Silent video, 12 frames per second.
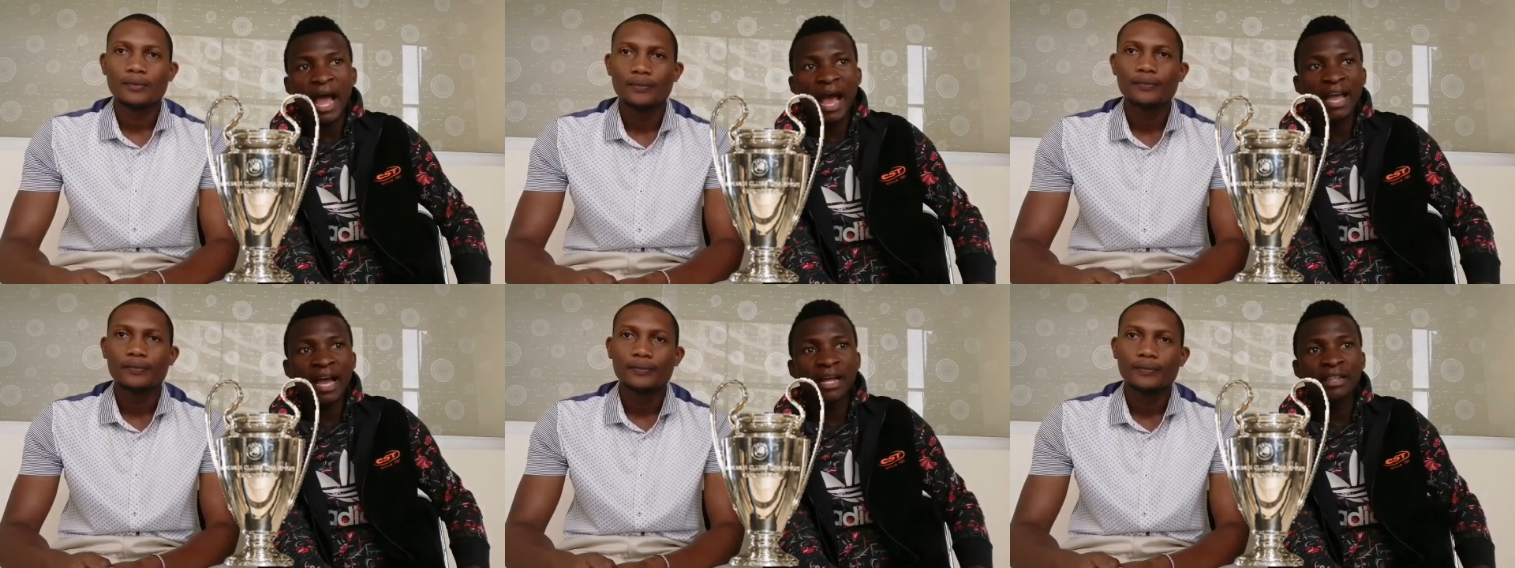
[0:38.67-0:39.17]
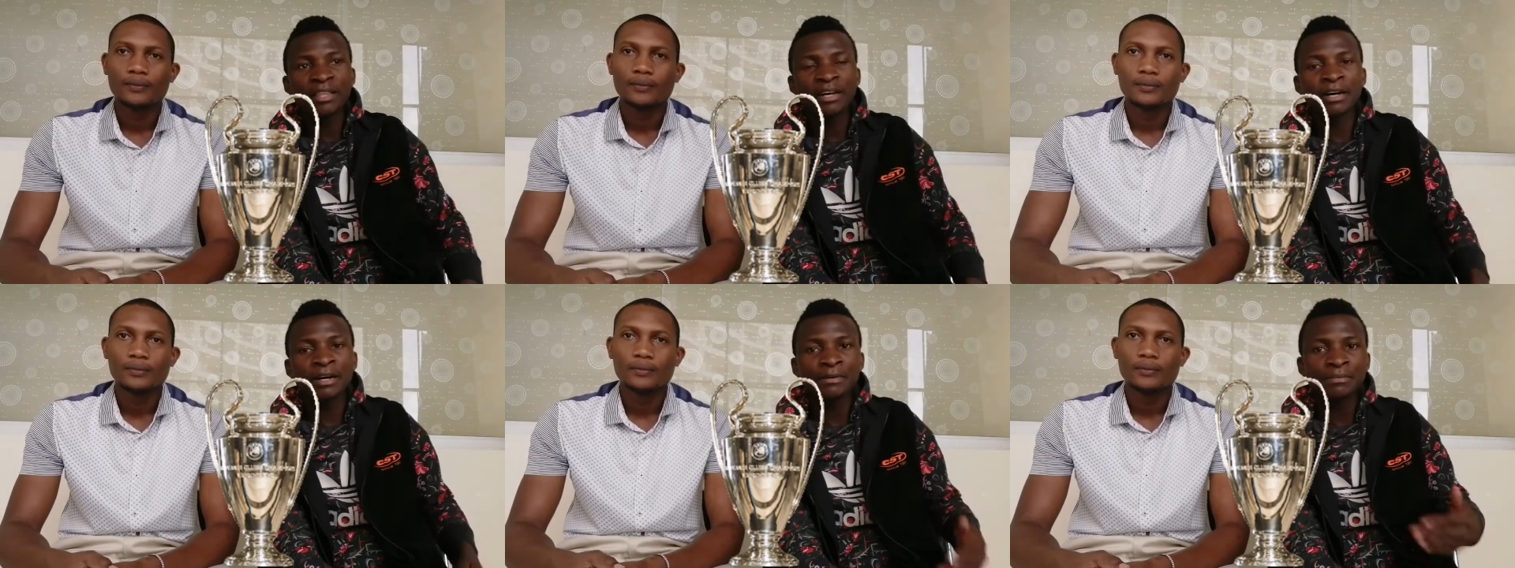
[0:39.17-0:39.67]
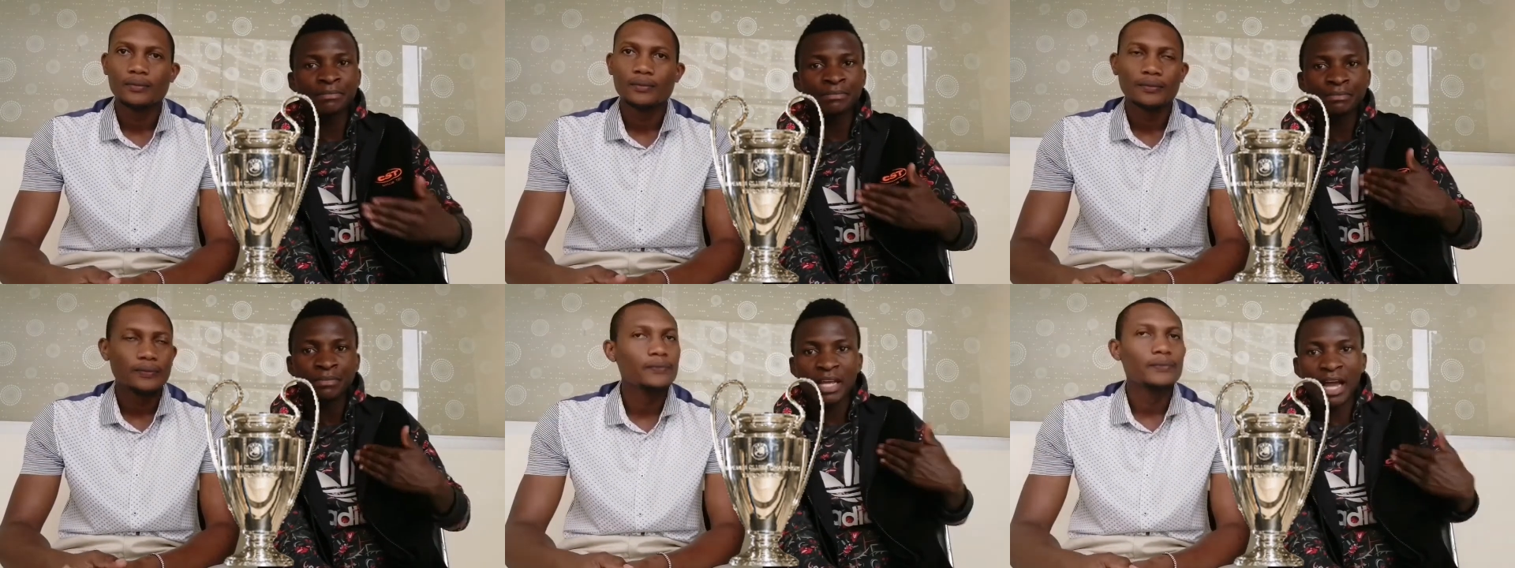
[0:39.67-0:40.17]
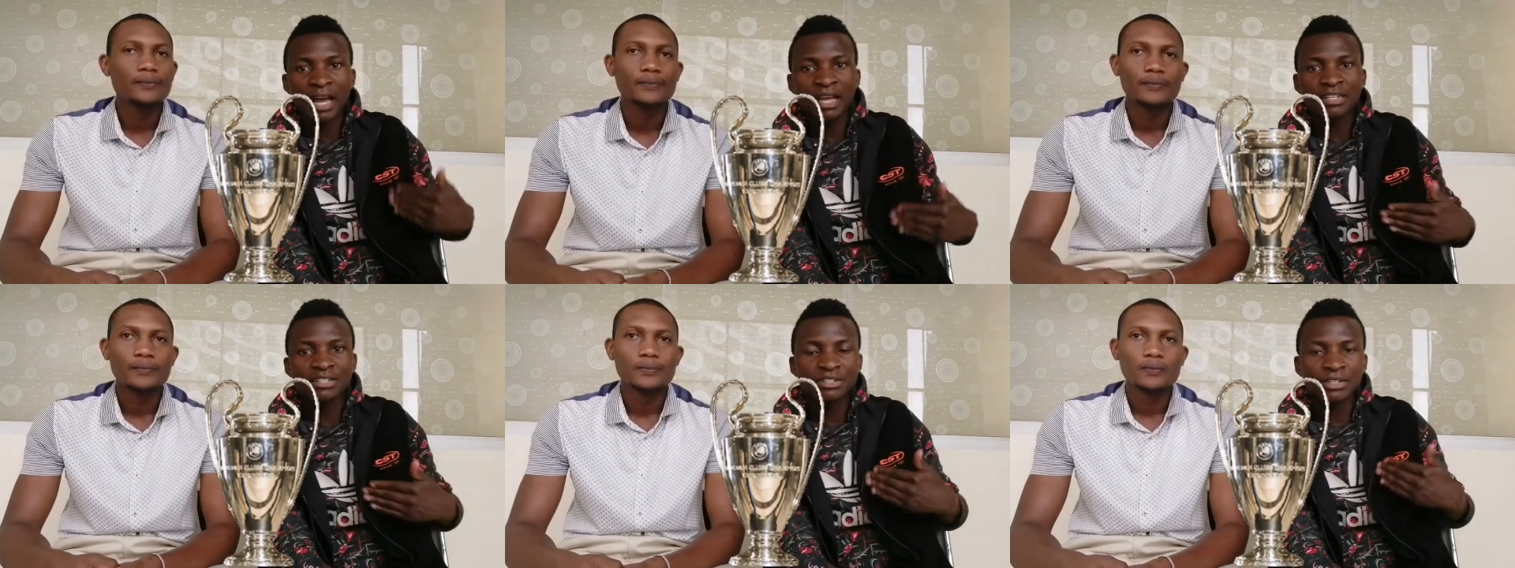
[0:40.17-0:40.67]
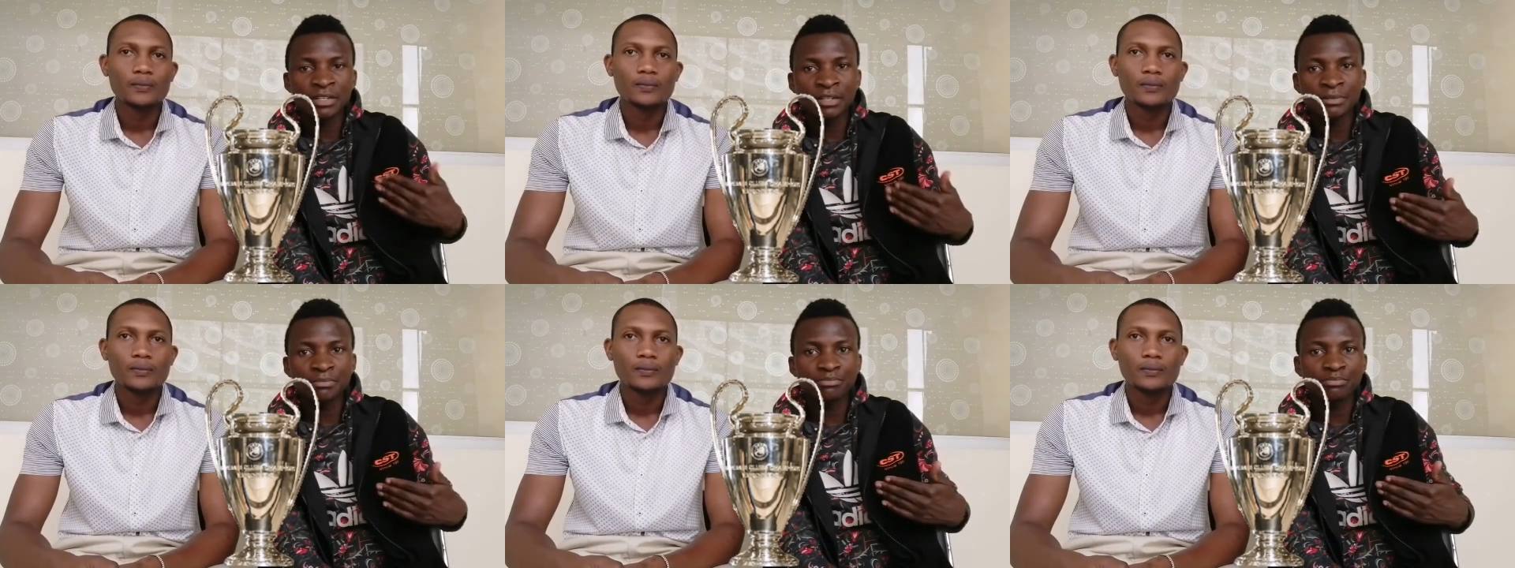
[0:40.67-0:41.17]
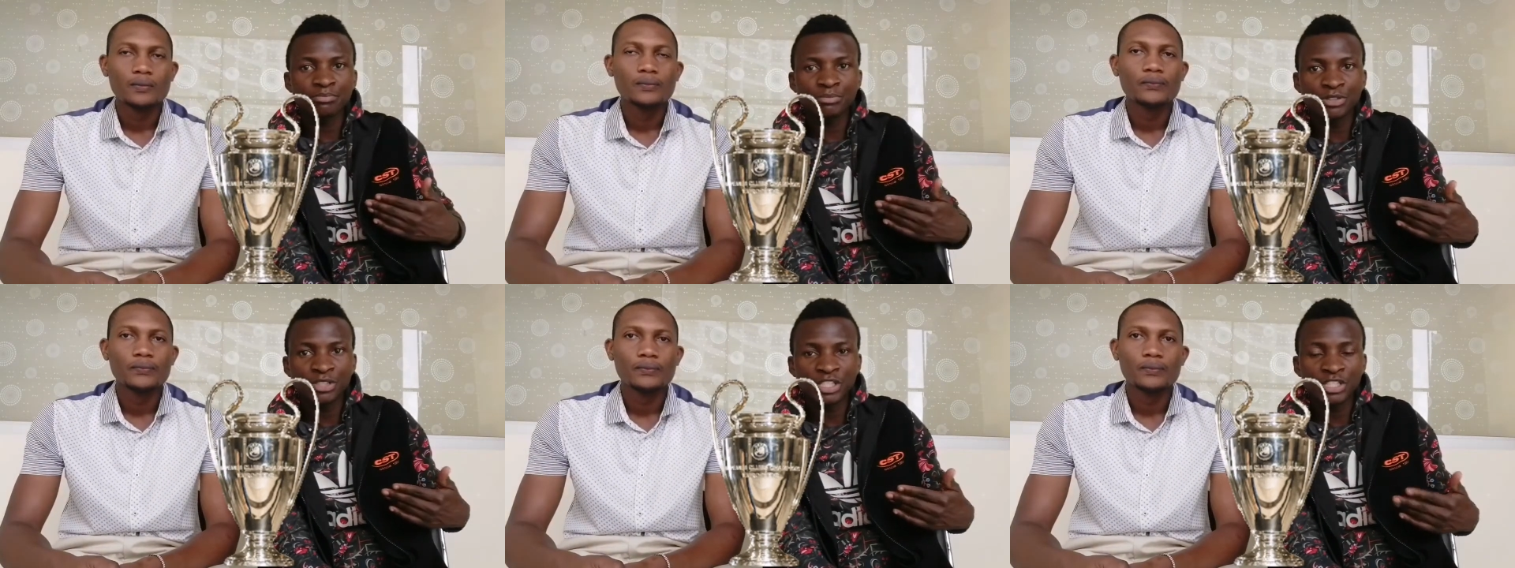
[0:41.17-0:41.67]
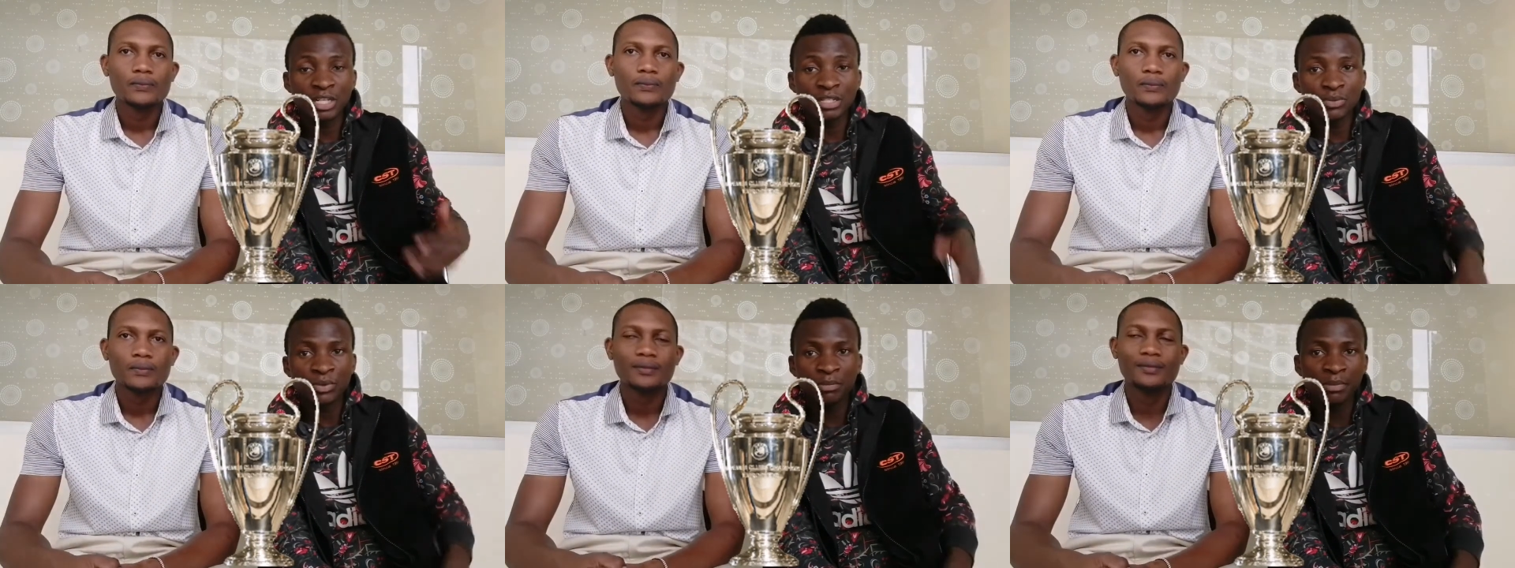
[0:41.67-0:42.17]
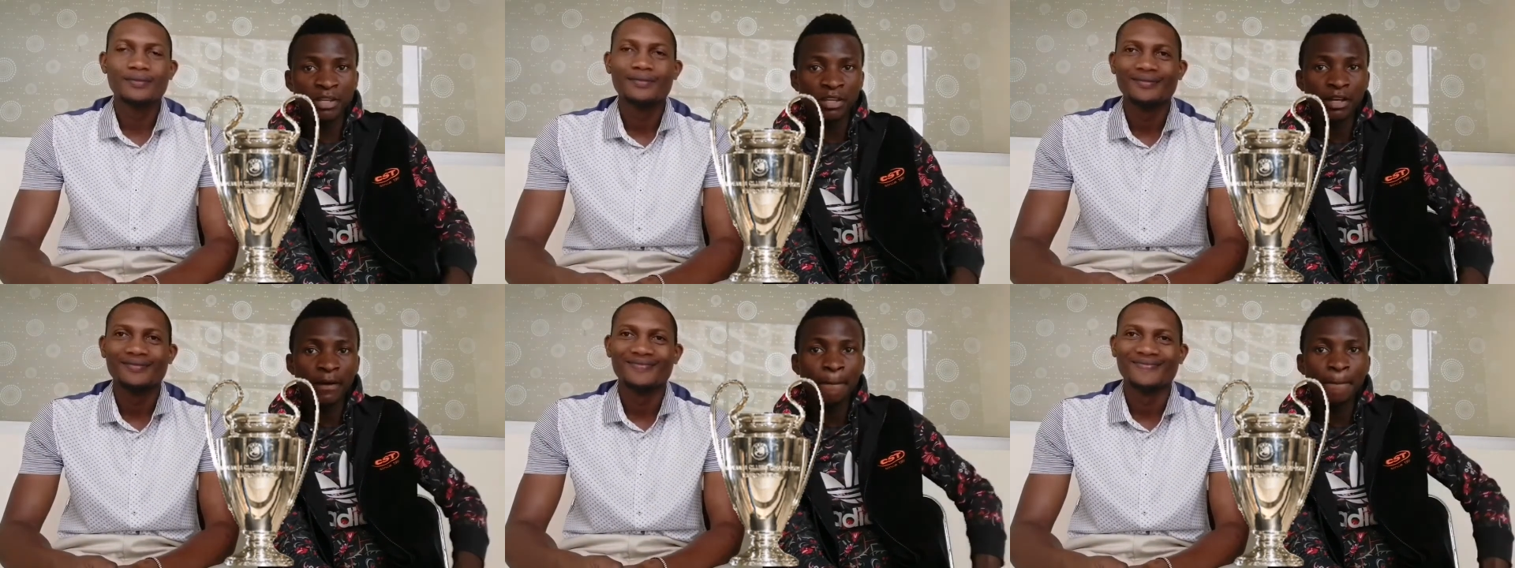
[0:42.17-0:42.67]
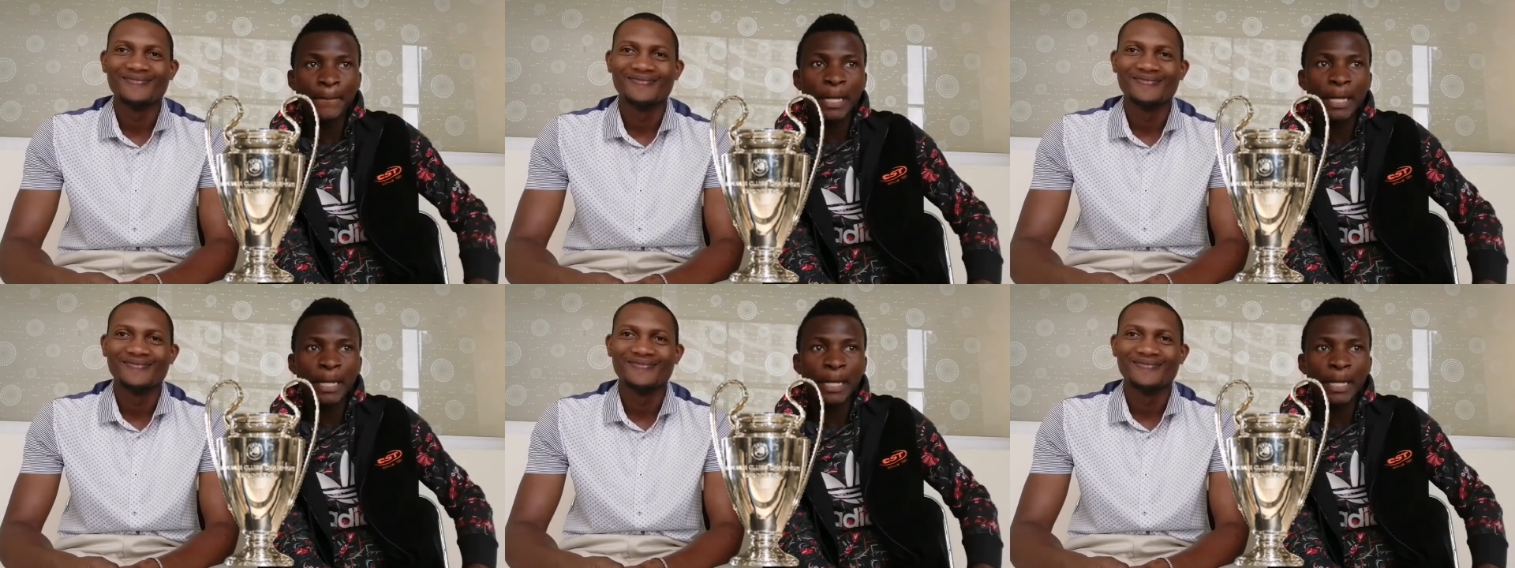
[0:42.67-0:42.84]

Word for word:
Speaker 1: I had the Ajax um, T-shirt with me here.